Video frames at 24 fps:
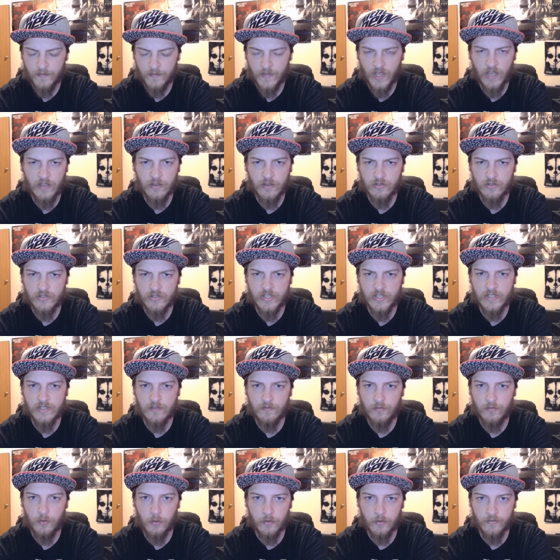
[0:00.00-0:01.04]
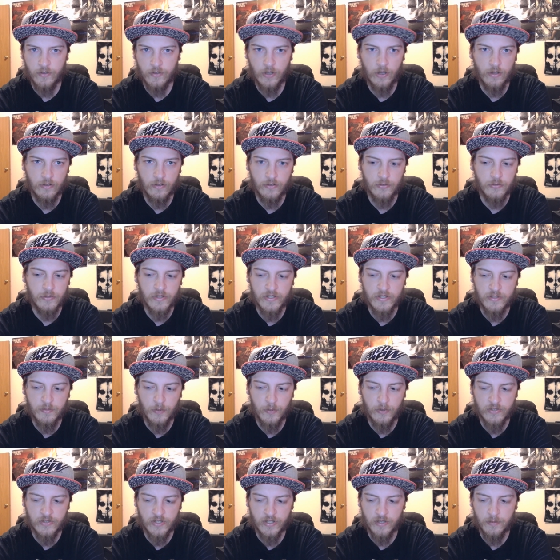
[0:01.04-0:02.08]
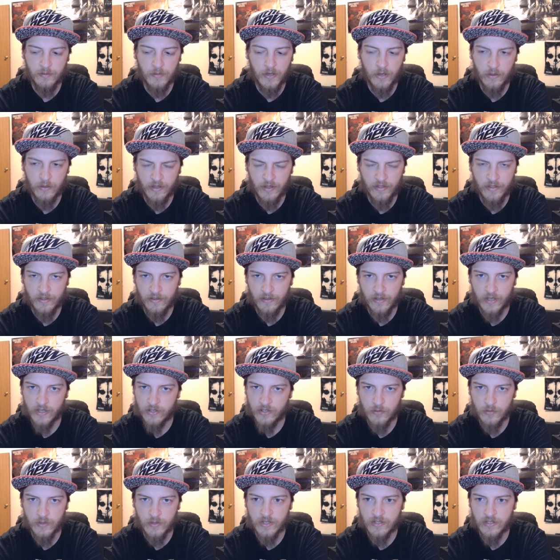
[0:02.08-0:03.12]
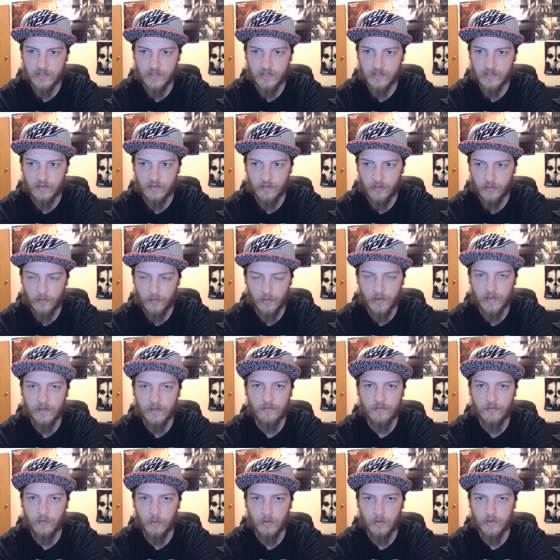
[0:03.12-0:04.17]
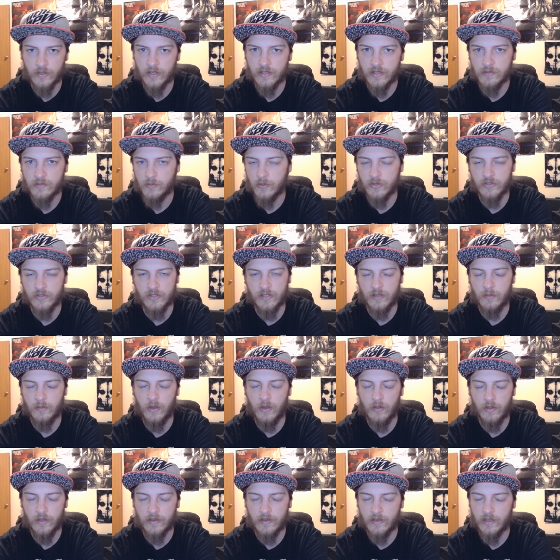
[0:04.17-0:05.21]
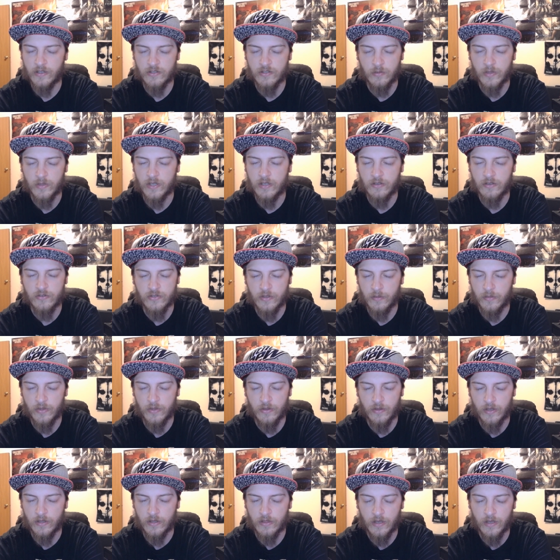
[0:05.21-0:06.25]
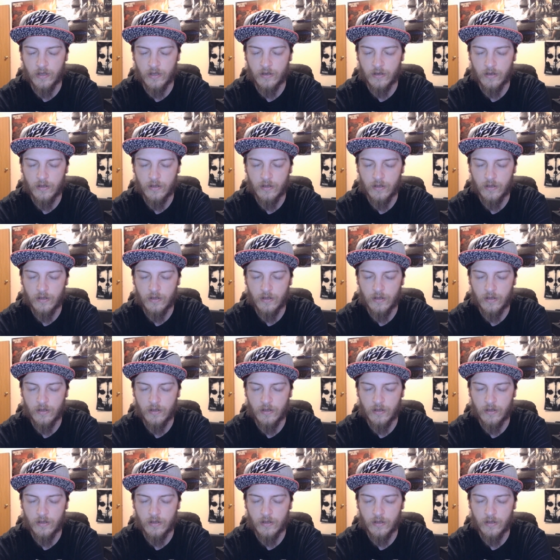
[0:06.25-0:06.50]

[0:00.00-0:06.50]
I know Season 4 of Call of Duty is supposed to come out, I think, next week. Season 3 of Fortnite is supposed to come out, like, next week or something like that.